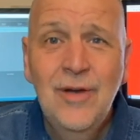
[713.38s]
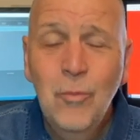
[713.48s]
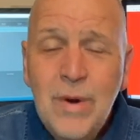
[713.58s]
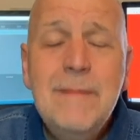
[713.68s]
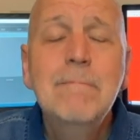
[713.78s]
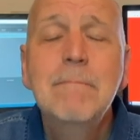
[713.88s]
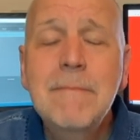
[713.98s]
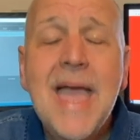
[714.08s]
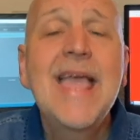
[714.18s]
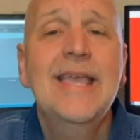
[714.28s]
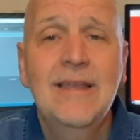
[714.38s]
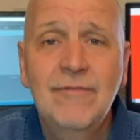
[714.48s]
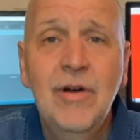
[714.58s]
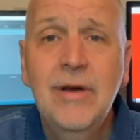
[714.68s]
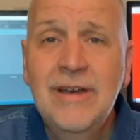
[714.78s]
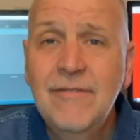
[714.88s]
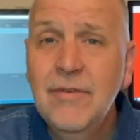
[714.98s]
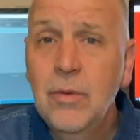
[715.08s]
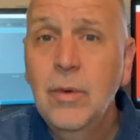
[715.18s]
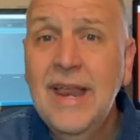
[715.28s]
We make it very
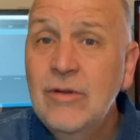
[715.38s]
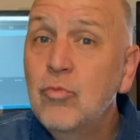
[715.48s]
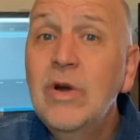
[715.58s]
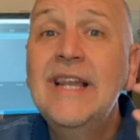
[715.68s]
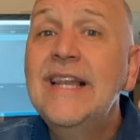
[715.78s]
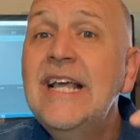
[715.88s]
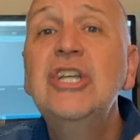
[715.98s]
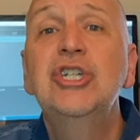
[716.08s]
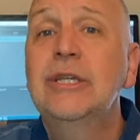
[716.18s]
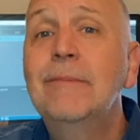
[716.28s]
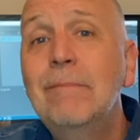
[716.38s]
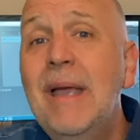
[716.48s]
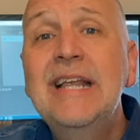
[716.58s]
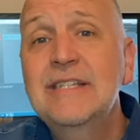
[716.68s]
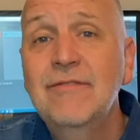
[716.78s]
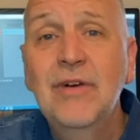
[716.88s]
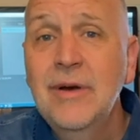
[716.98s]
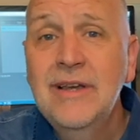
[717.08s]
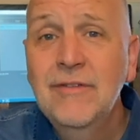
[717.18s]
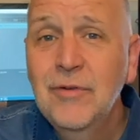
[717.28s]
difficult, and religion makes it
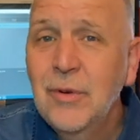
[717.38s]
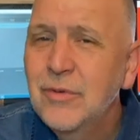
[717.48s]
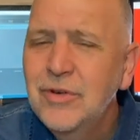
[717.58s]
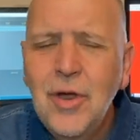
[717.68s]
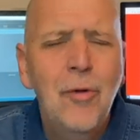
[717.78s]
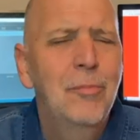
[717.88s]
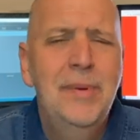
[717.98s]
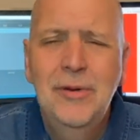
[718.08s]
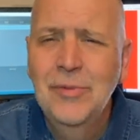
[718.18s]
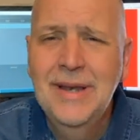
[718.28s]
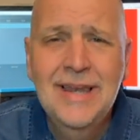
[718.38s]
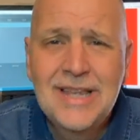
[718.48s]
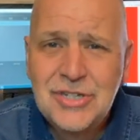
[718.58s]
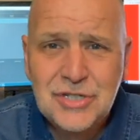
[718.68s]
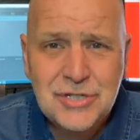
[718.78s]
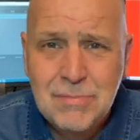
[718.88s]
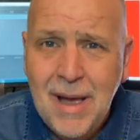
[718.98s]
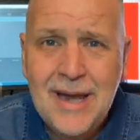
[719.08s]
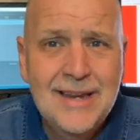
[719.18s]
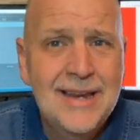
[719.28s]
very difficult. Don't be religious
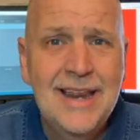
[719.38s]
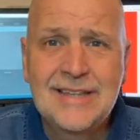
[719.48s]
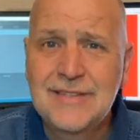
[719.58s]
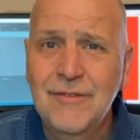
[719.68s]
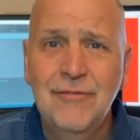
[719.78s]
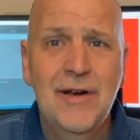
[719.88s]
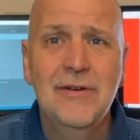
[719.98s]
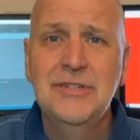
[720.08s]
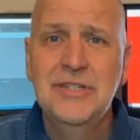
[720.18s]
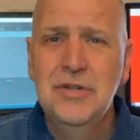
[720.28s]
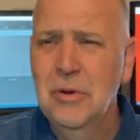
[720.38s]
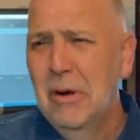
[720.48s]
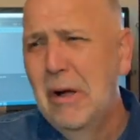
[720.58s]
minded as the Pharisees do.